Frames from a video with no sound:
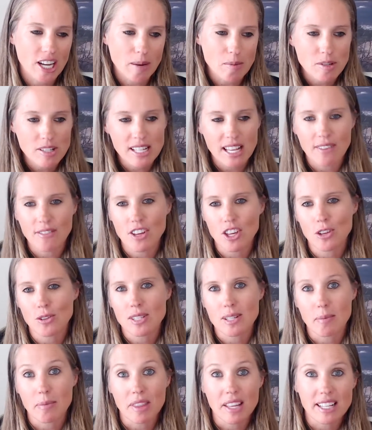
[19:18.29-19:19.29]
I'm just giving you
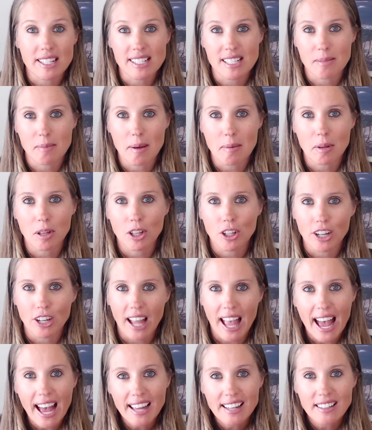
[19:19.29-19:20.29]
some things to maybe look
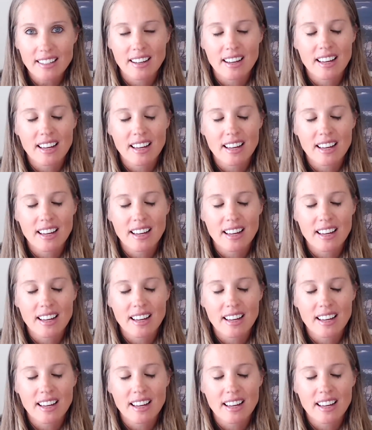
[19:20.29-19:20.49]
at